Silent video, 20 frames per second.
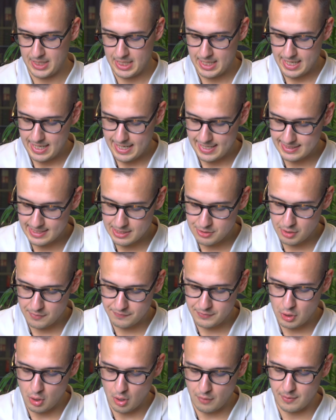And then you have the
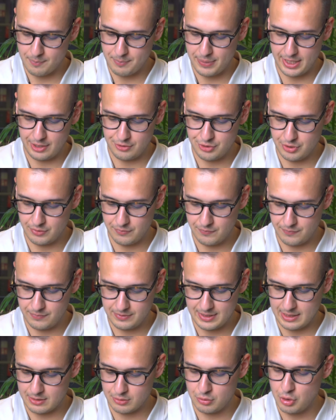offer page. So
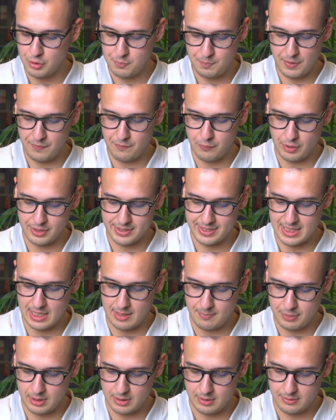that could be, for
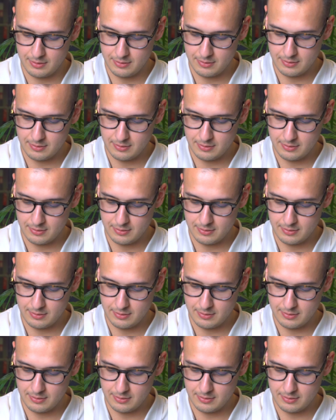example,